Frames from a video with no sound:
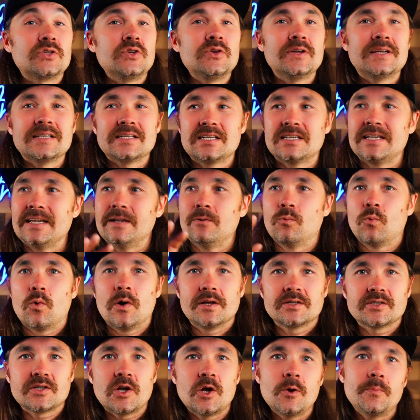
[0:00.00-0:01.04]
You can see
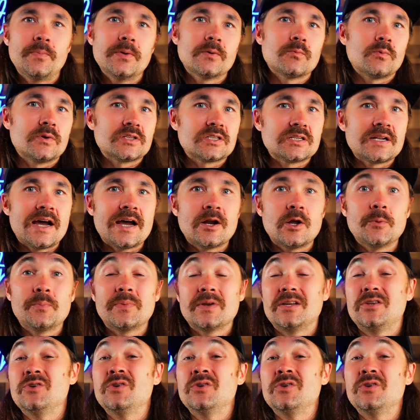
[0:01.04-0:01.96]
what's open, what's not open.